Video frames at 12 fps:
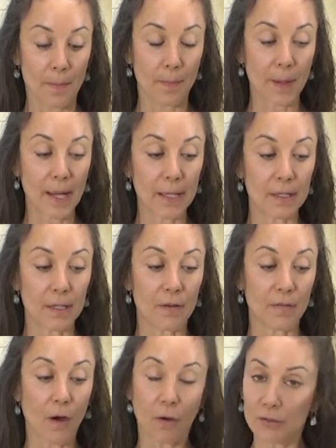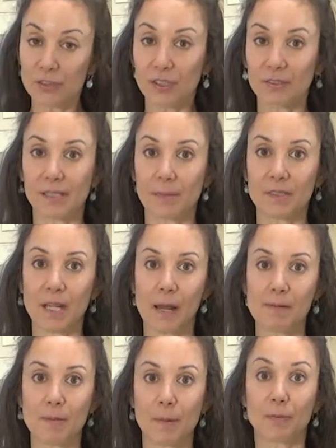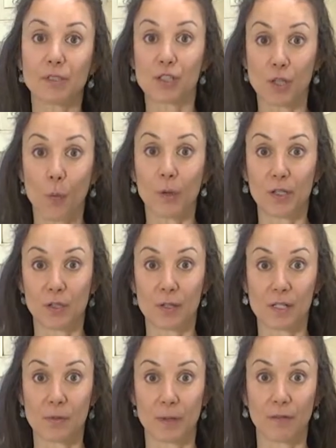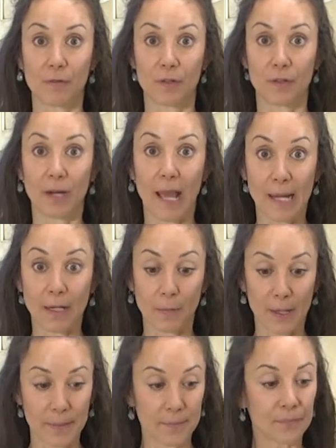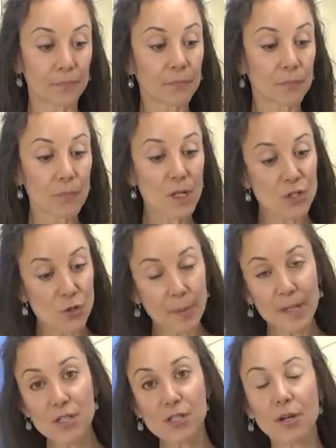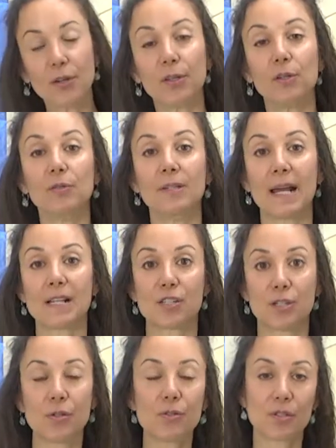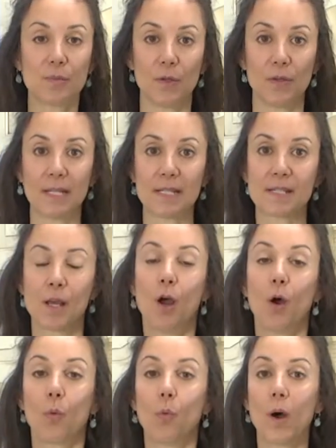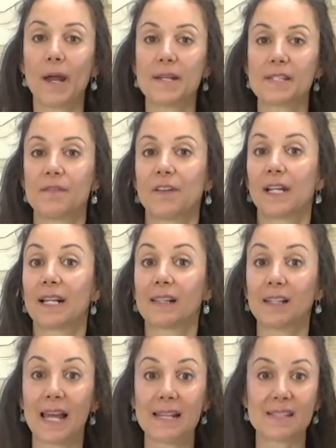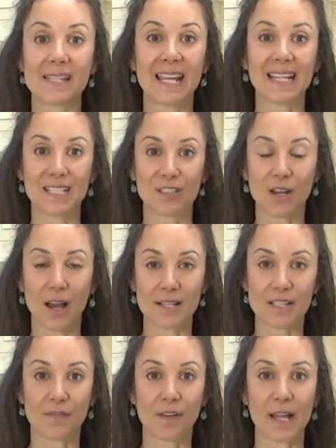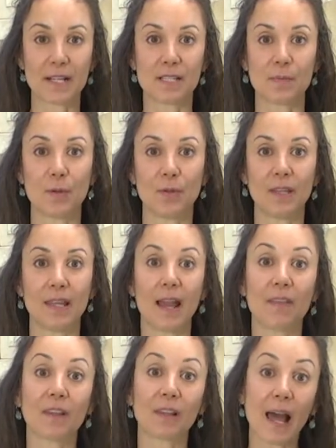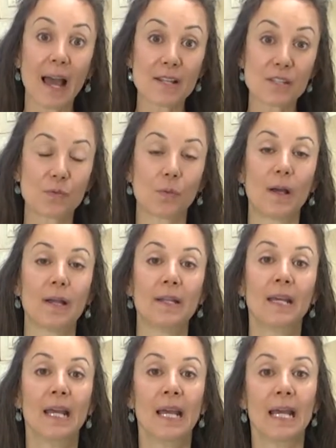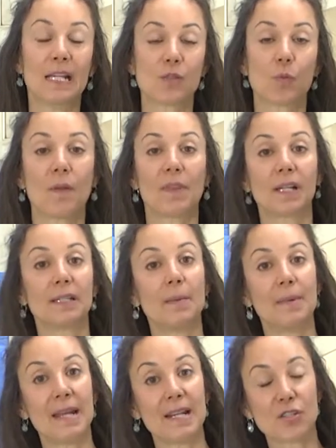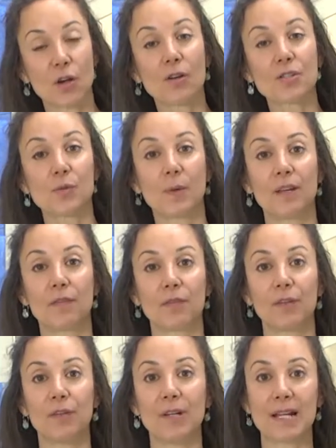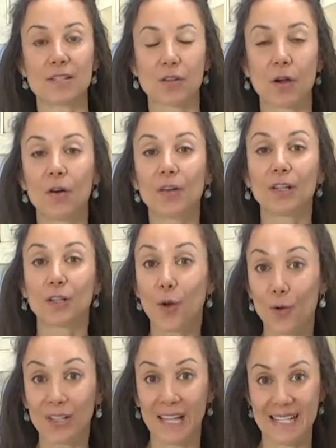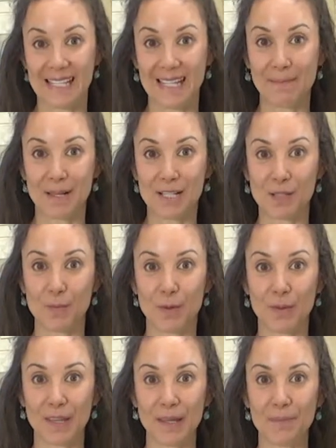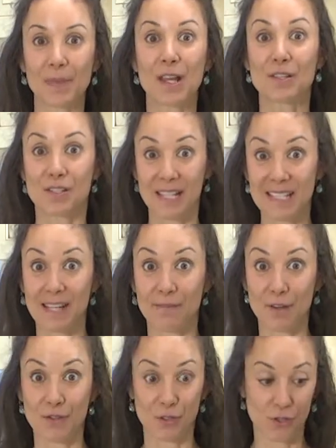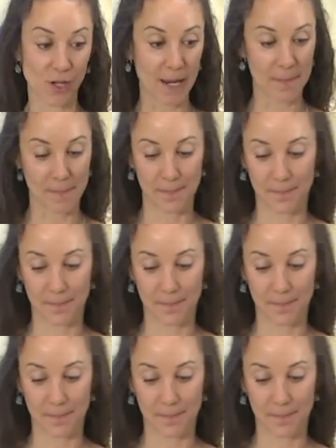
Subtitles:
But also sometimes people just don't want to do the sweet fruit anyway. So I'm going to show you next two smoothies. One is a very cleansing and detoxifying smoothie, and the last one is one that eliminates all sweet fruit, and it's called a low glycemic smoothie. So let's give those a try.